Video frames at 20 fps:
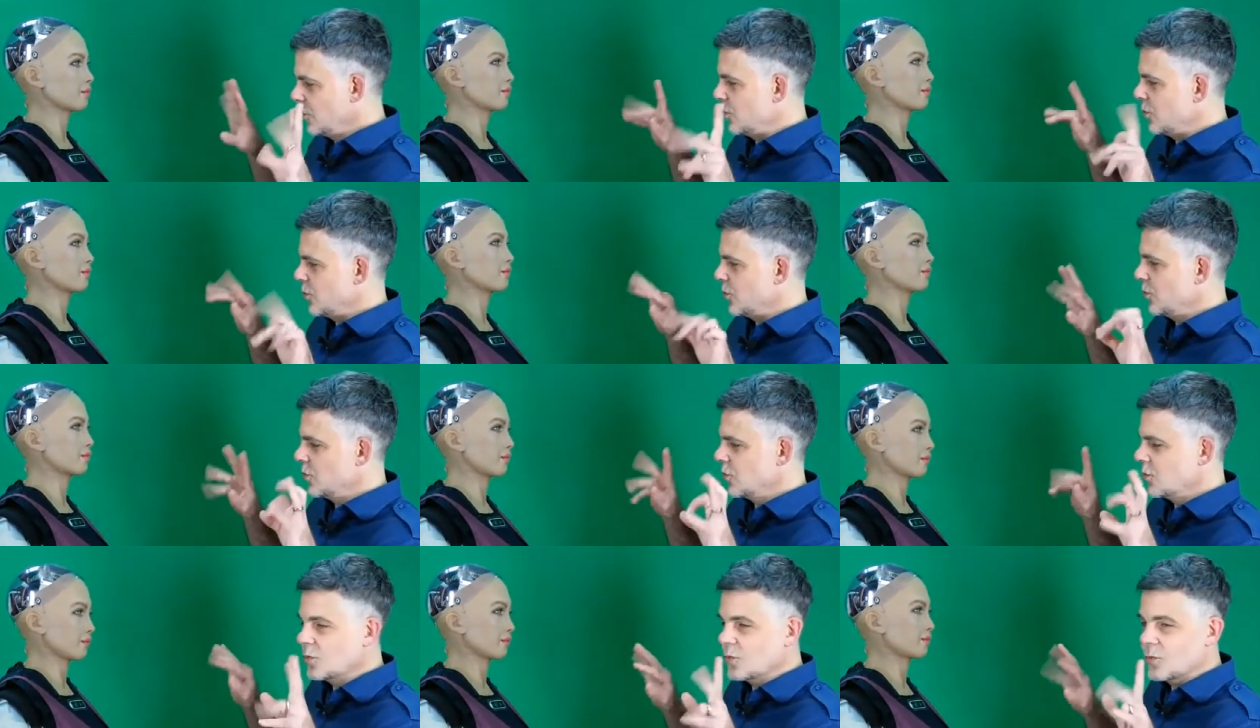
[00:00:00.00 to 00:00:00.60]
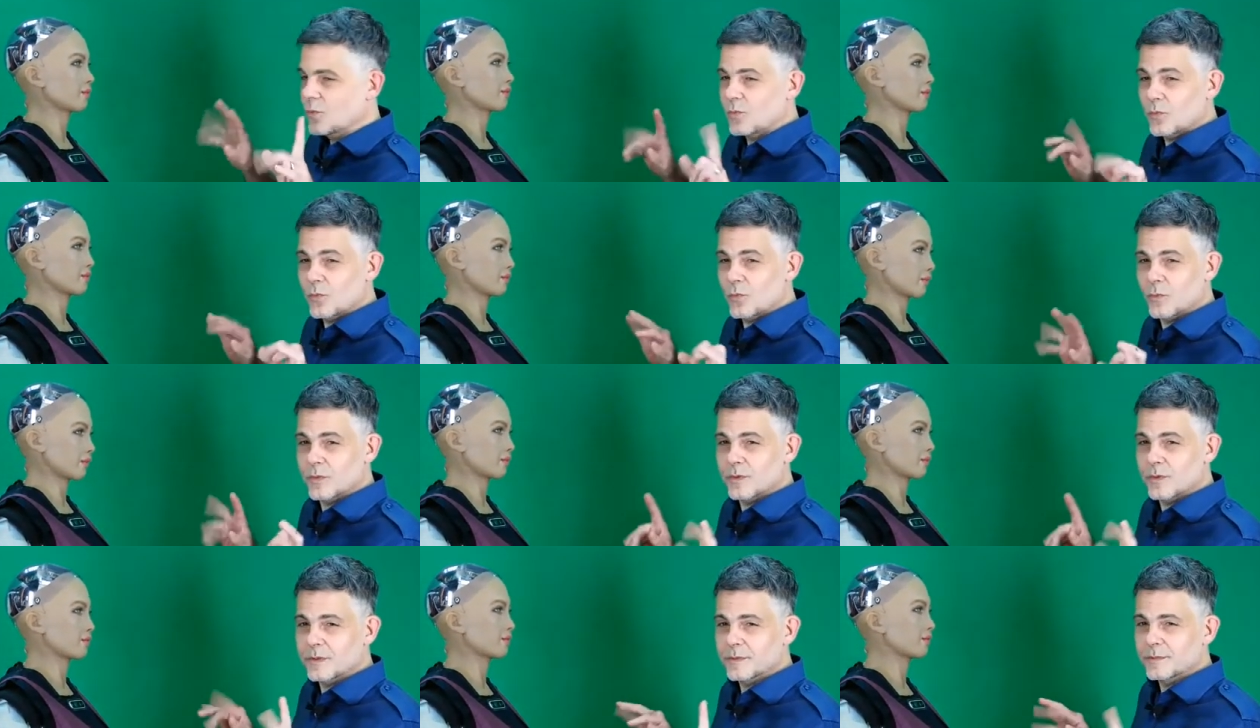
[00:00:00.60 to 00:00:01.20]

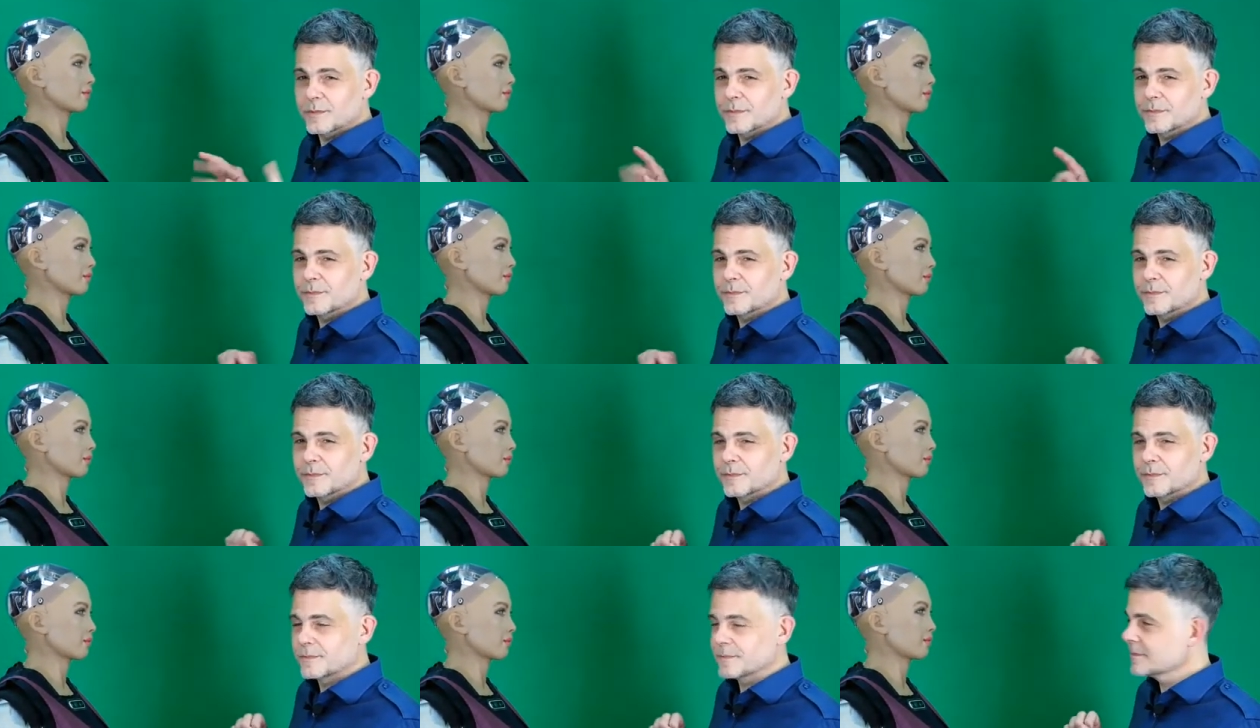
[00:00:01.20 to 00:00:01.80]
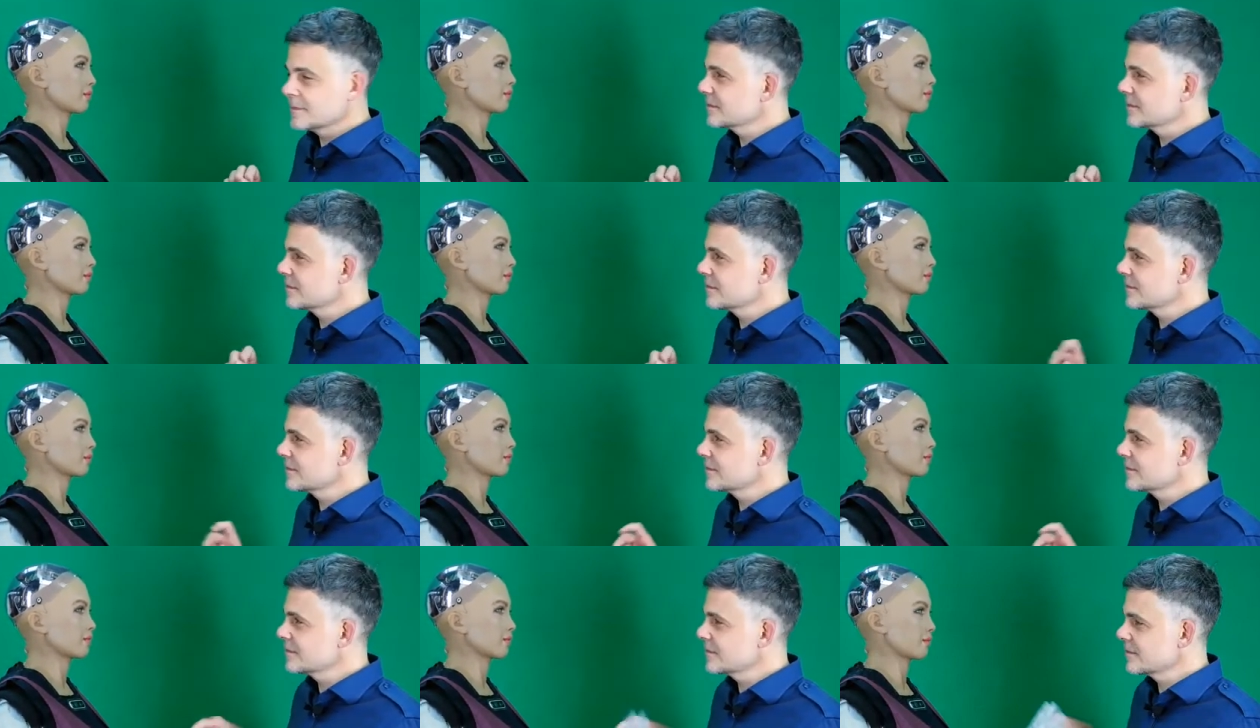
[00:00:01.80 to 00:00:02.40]

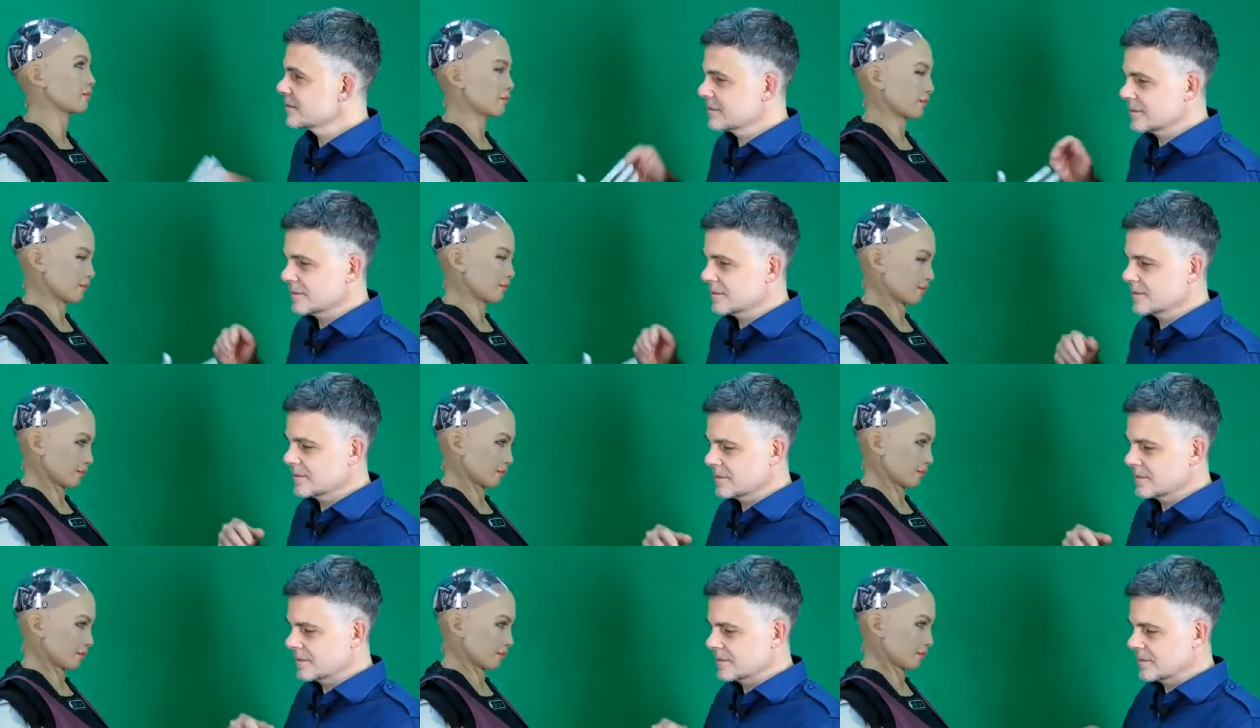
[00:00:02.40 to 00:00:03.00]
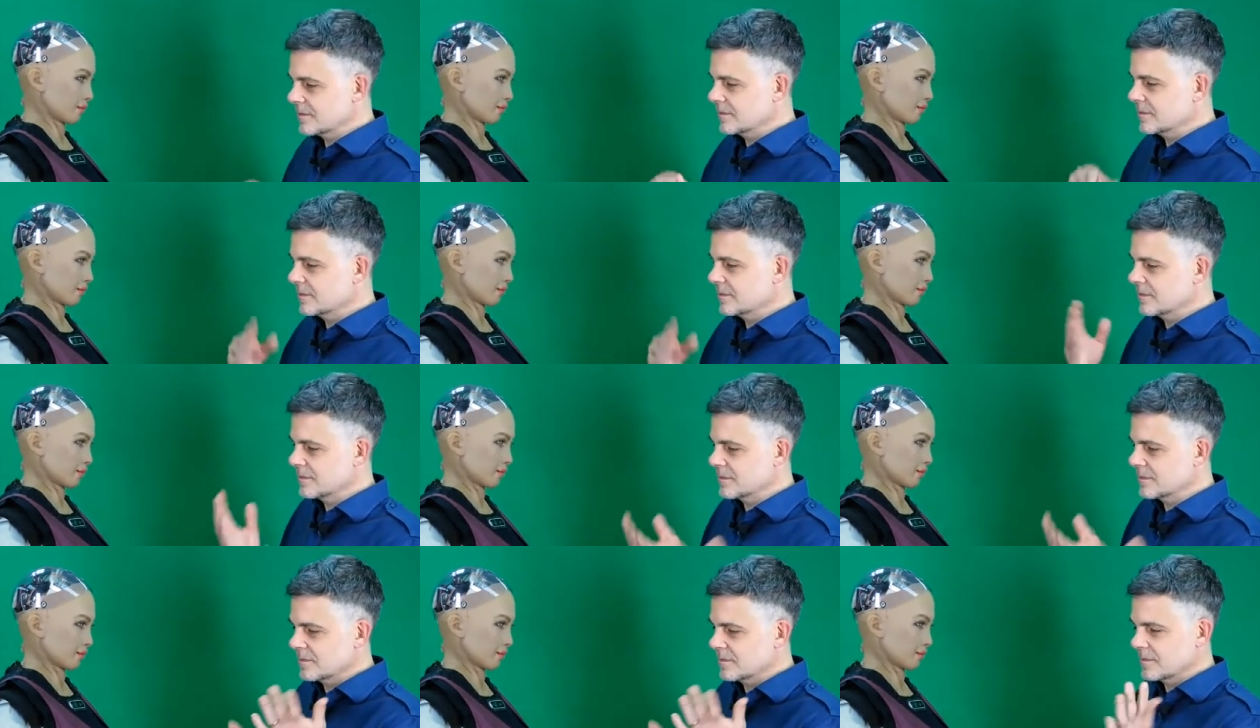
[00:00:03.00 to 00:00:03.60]

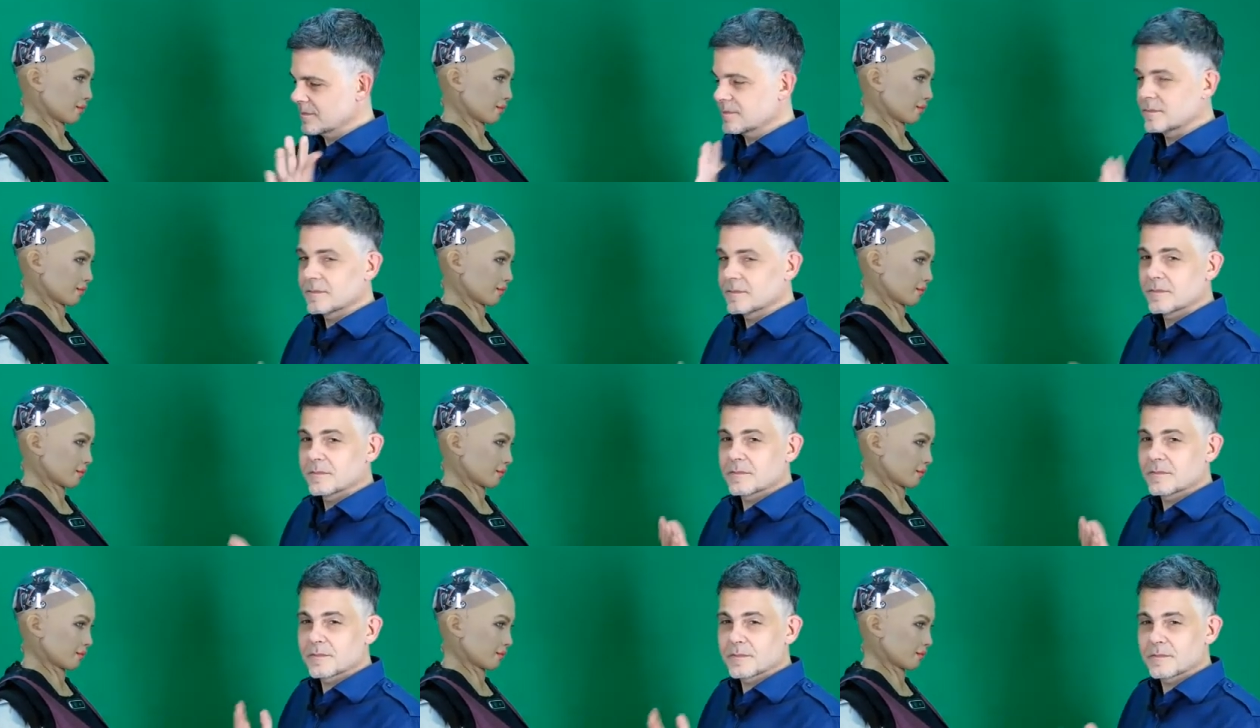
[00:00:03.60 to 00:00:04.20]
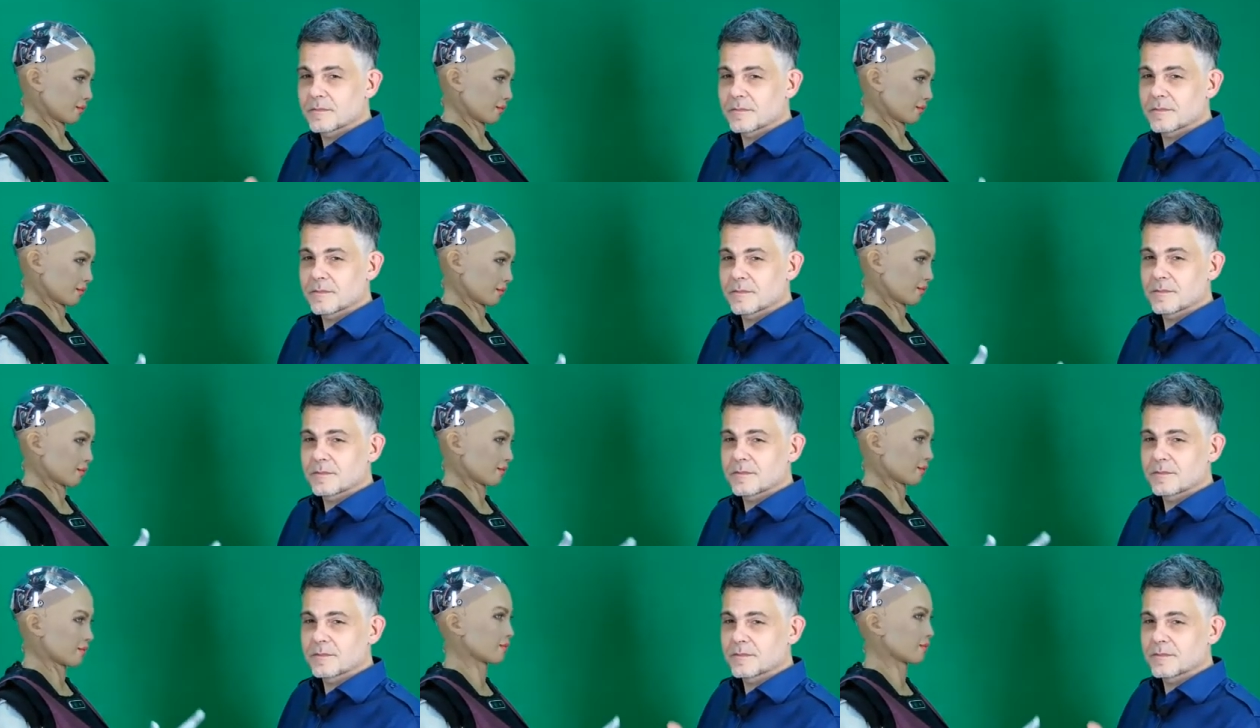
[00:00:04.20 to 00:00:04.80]

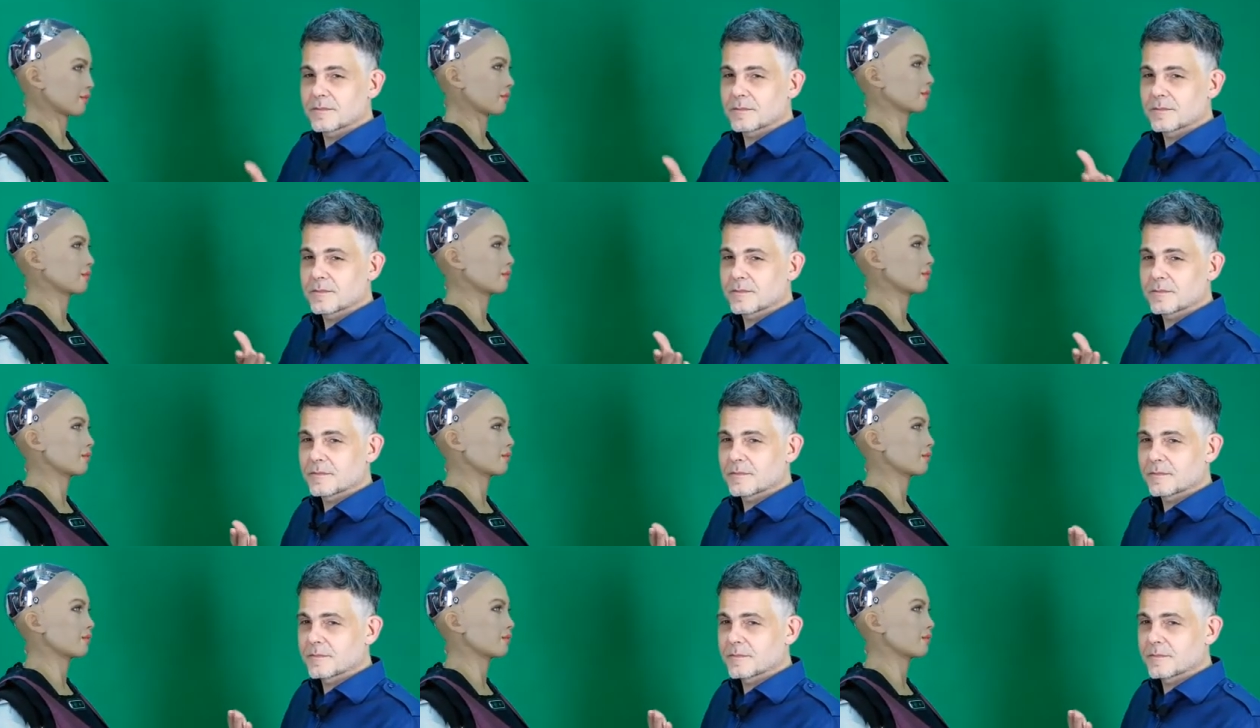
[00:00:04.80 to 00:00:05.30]
(silence)